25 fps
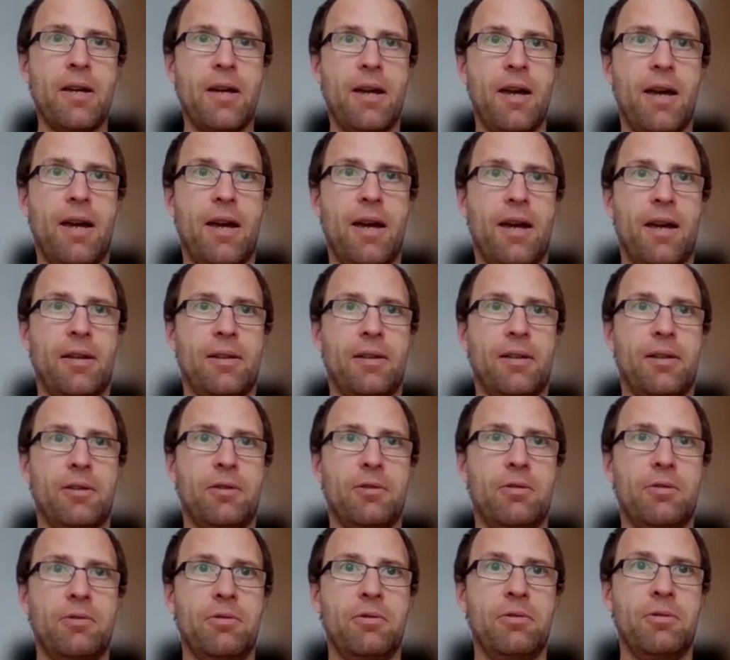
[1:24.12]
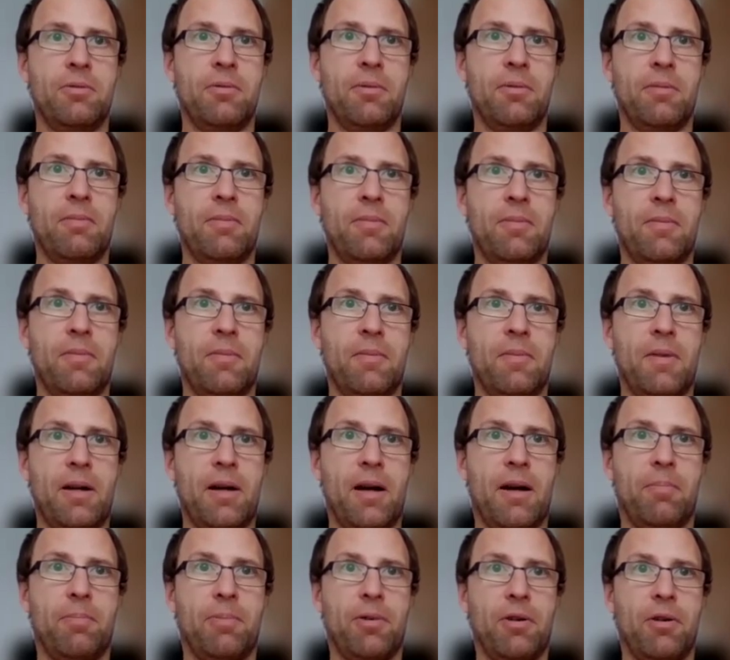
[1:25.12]
And the two
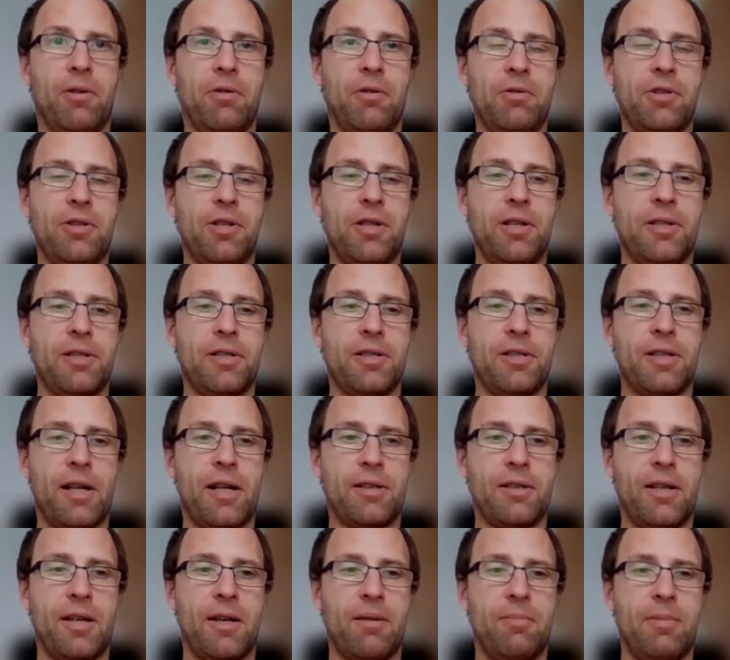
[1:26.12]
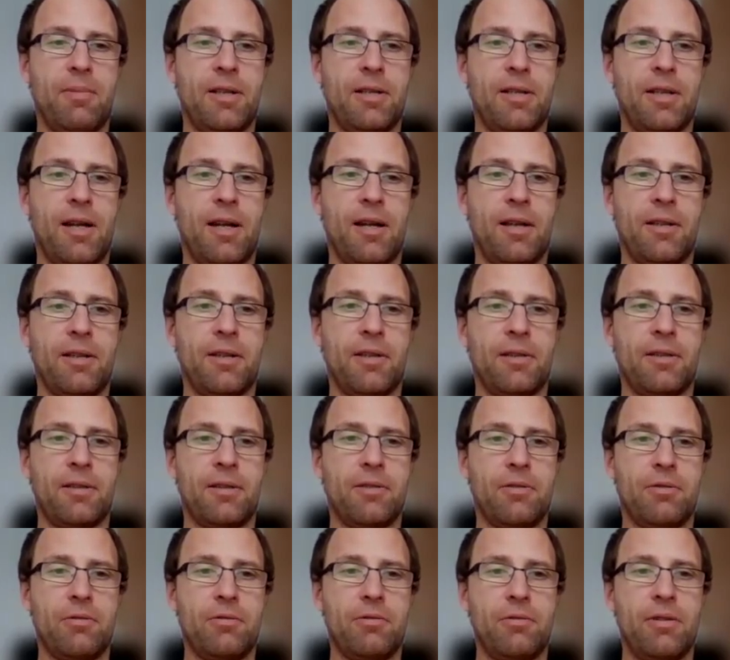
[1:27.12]
approaches that can be taken
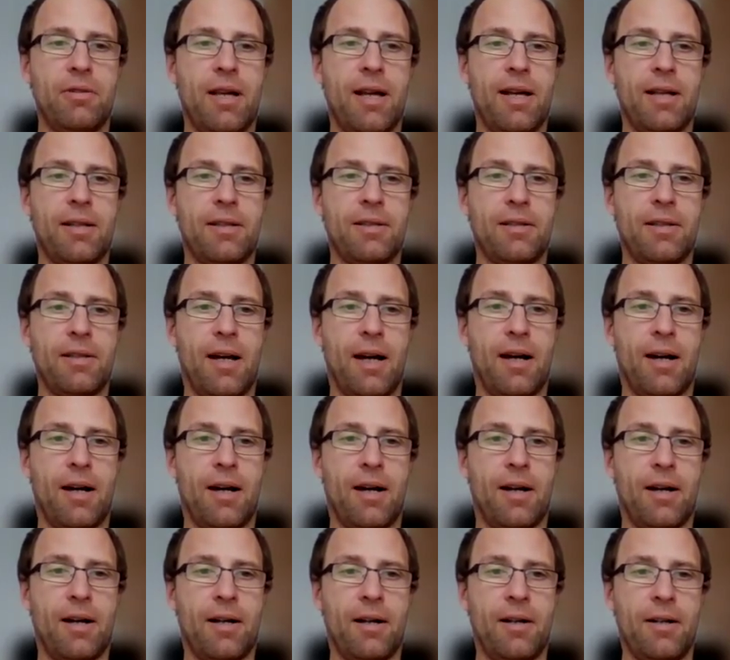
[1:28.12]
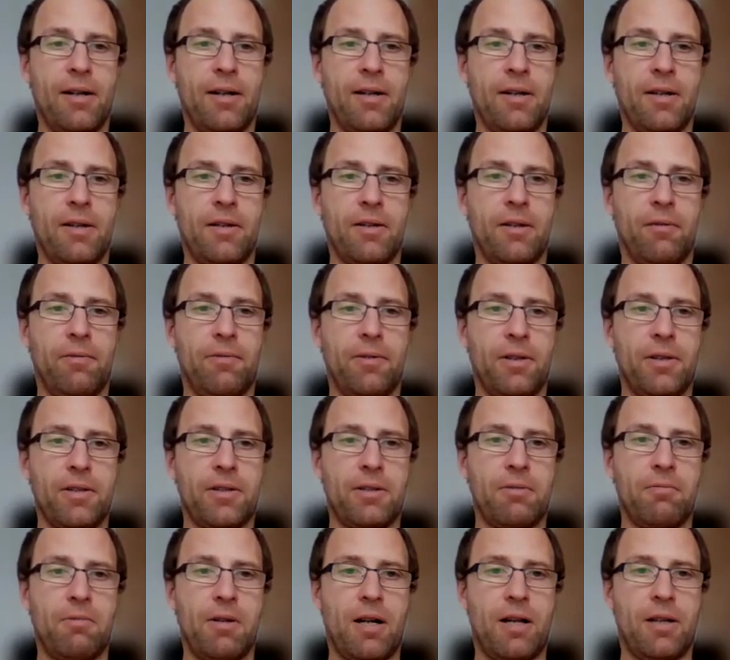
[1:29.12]
to do that are the
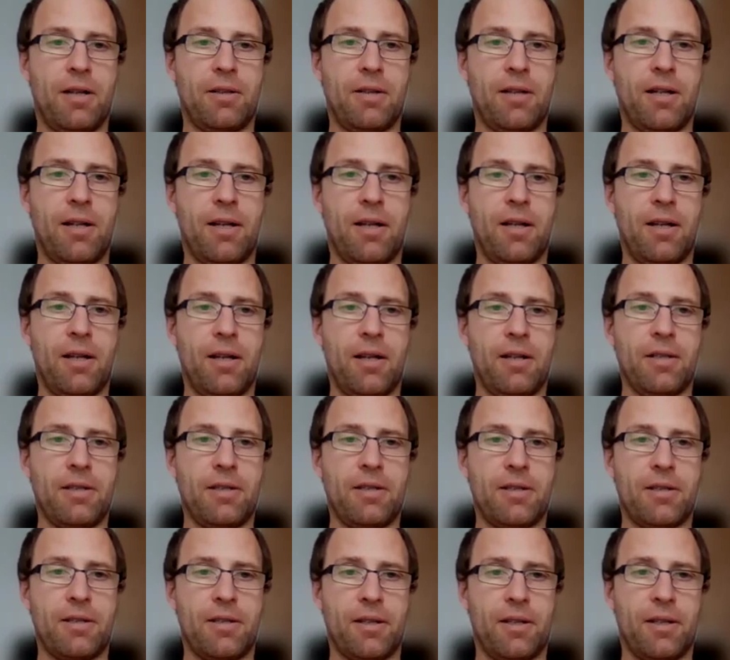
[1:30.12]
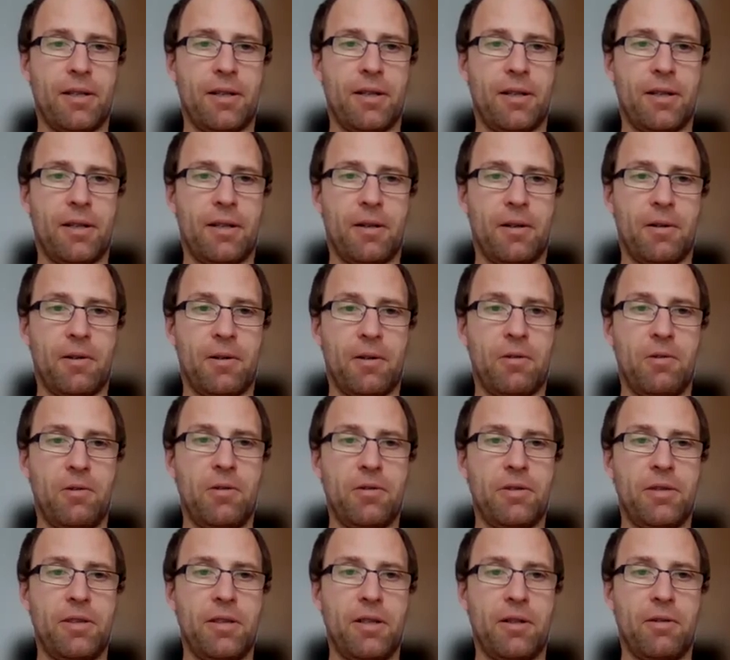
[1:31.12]
first one is
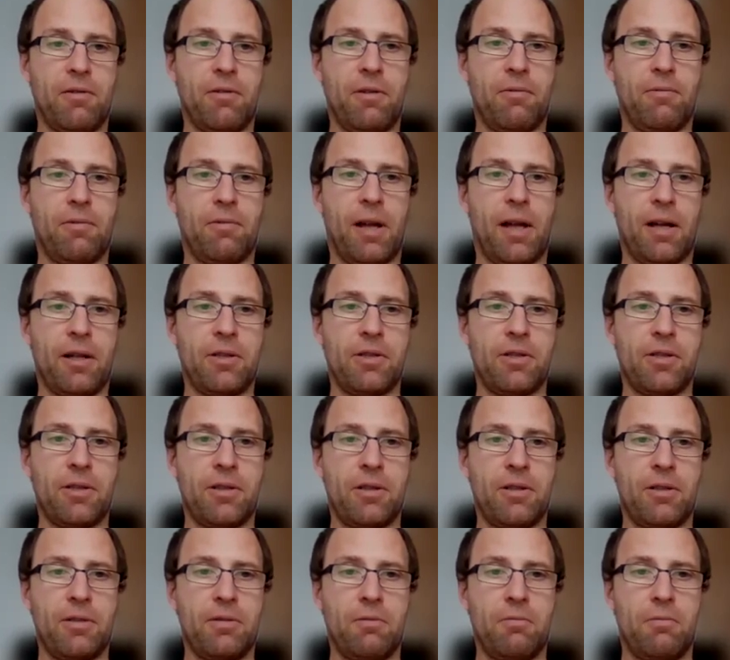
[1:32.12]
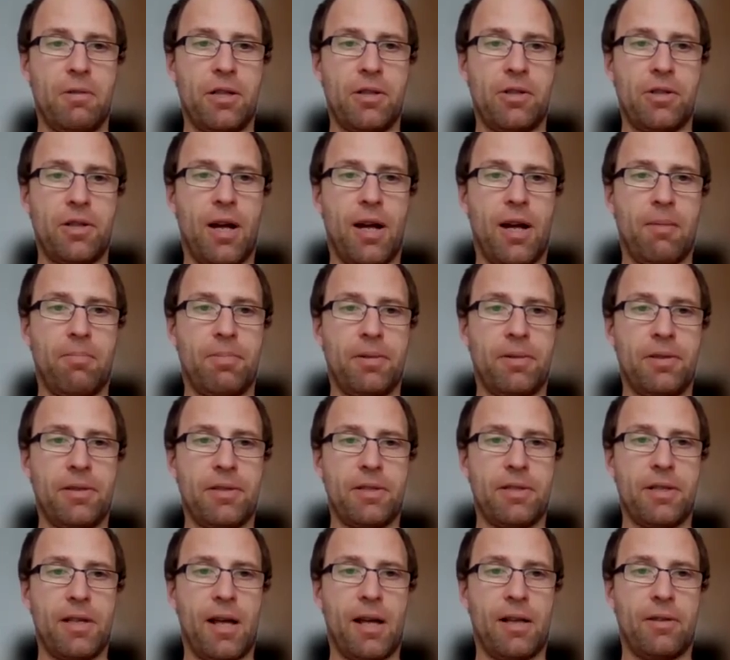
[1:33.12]
using reflection, which
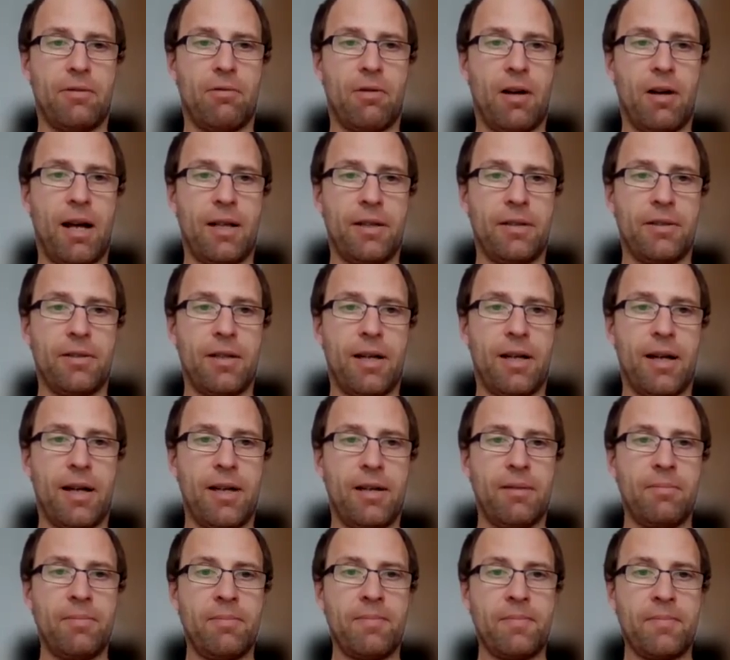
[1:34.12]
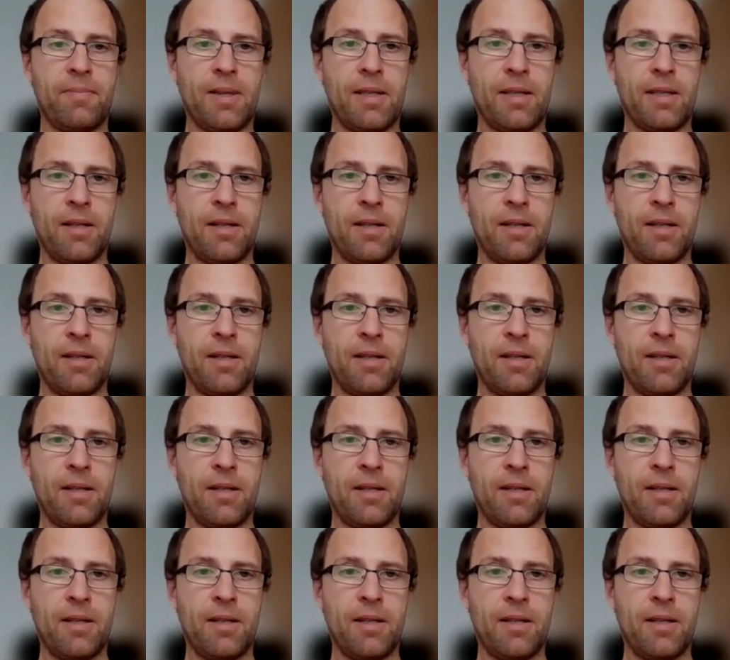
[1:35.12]
happens at runtime.